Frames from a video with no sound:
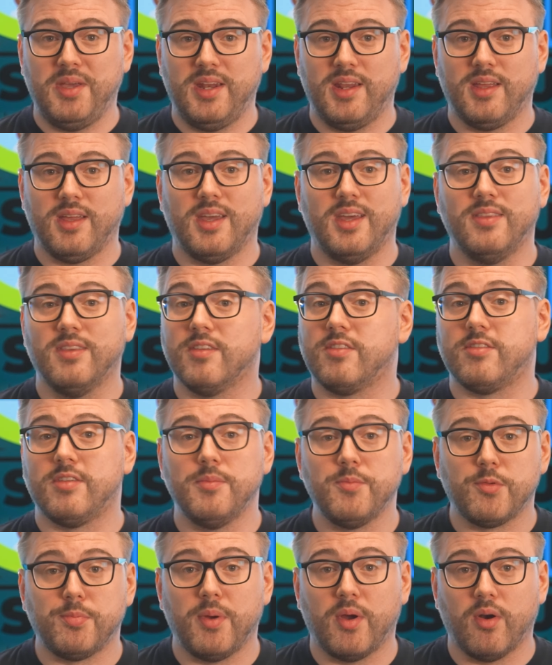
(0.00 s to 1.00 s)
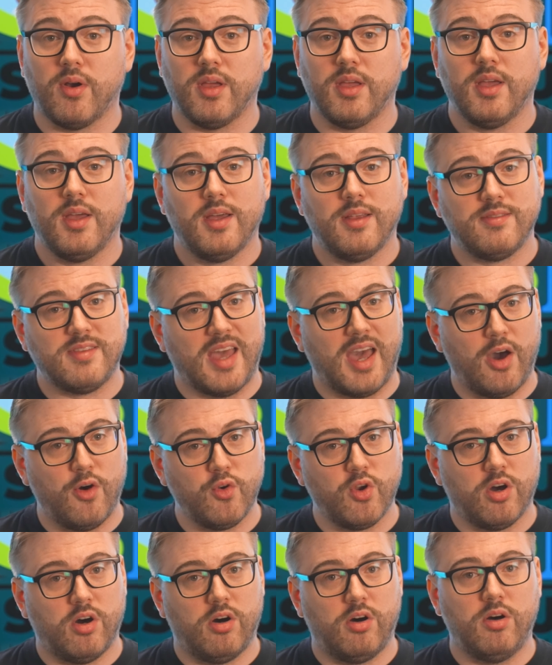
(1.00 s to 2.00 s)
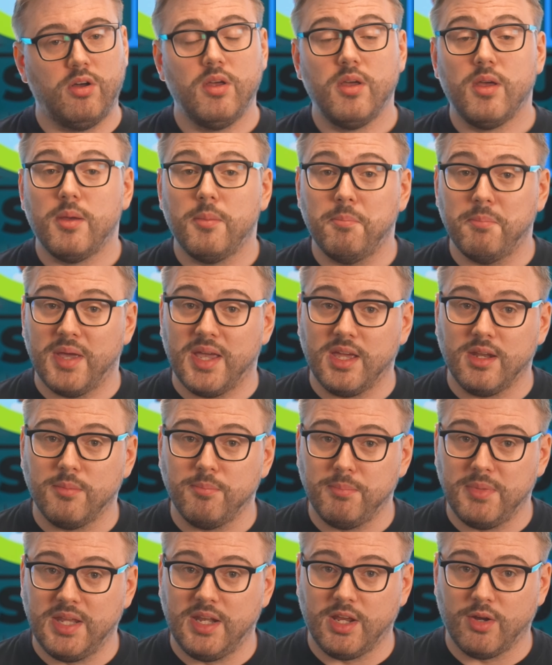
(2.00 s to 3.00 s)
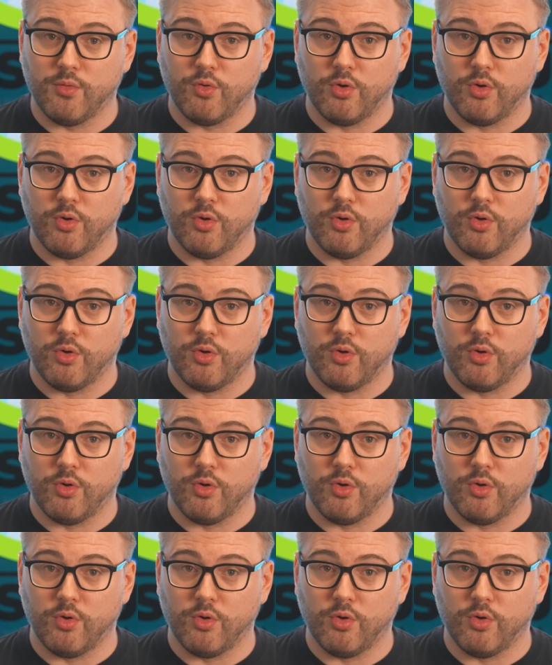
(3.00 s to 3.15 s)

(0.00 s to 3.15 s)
meeting in the Simsbury Town Hall main meeting